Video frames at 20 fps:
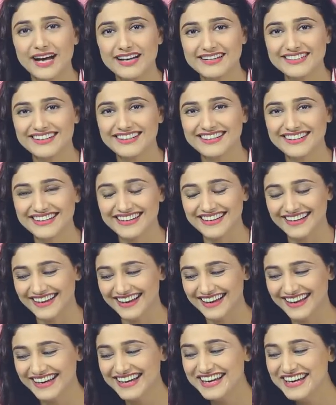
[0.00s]
But
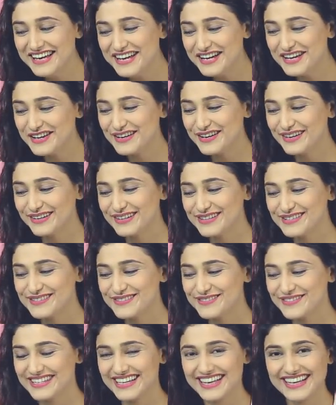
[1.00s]
yeah, uh,
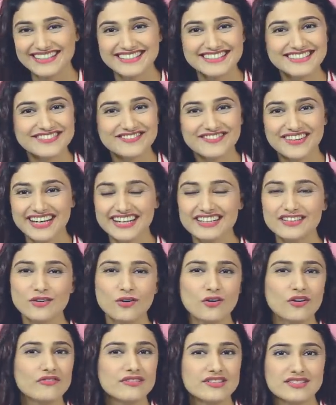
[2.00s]
so yes, wine
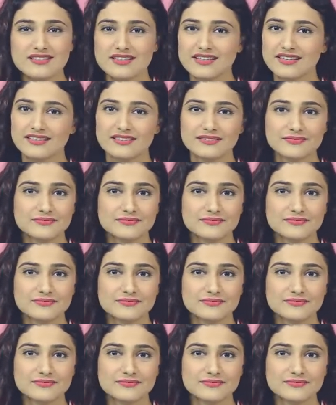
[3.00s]
or whiskey